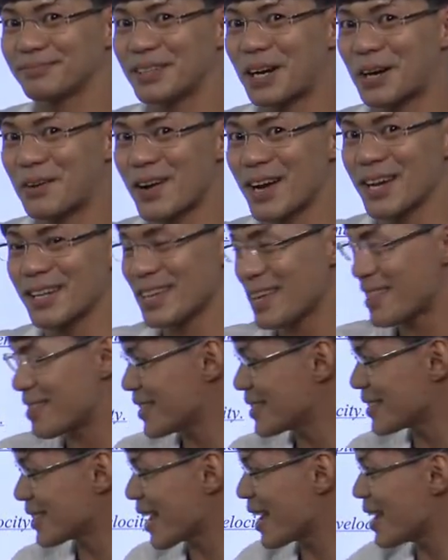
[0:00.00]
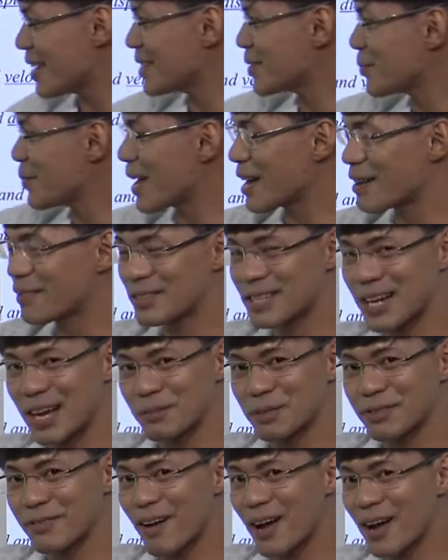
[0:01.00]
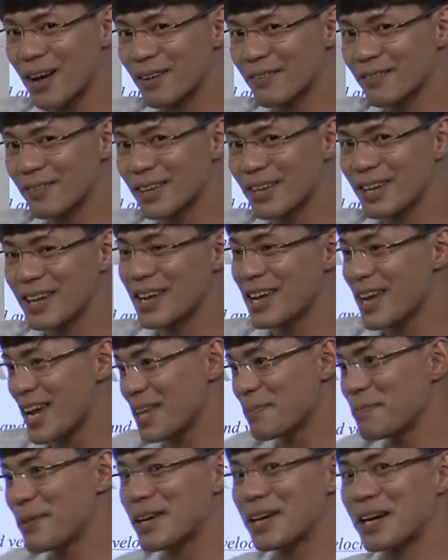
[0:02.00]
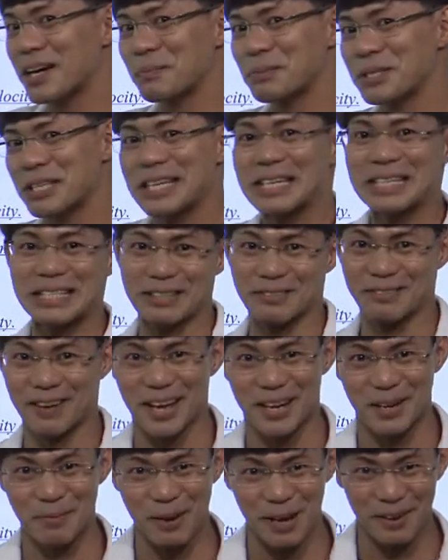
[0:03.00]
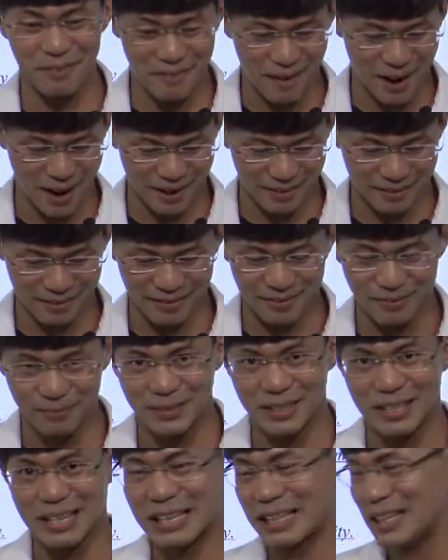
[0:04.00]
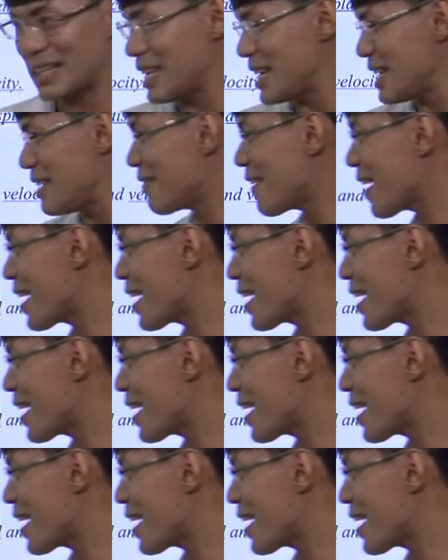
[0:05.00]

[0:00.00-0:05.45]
All right, in this case, we have times 5. It becomes divided by 5. Leave